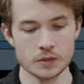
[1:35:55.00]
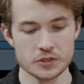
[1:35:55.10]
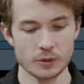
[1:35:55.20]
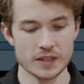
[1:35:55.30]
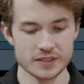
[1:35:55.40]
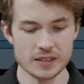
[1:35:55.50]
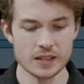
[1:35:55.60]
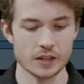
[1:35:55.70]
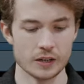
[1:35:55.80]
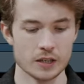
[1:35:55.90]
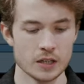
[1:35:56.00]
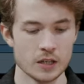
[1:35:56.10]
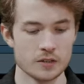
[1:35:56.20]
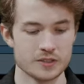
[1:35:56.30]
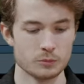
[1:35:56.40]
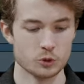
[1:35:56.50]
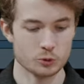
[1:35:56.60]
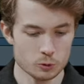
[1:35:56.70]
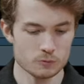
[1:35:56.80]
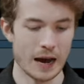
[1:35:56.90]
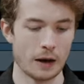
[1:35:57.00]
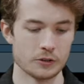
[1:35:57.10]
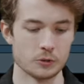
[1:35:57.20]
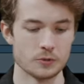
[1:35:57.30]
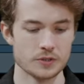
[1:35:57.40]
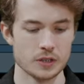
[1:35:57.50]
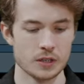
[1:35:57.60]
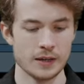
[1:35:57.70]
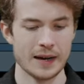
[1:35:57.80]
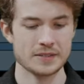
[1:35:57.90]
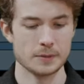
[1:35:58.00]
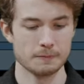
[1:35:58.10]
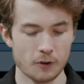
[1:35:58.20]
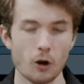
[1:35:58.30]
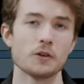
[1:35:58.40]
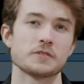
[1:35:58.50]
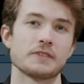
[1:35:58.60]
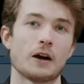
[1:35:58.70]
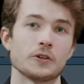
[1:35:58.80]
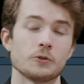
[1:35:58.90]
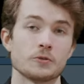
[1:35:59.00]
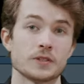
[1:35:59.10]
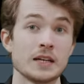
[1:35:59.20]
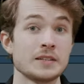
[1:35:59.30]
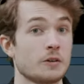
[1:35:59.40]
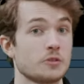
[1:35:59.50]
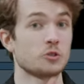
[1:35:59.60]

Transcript: So I see here some true values and some false values. Now the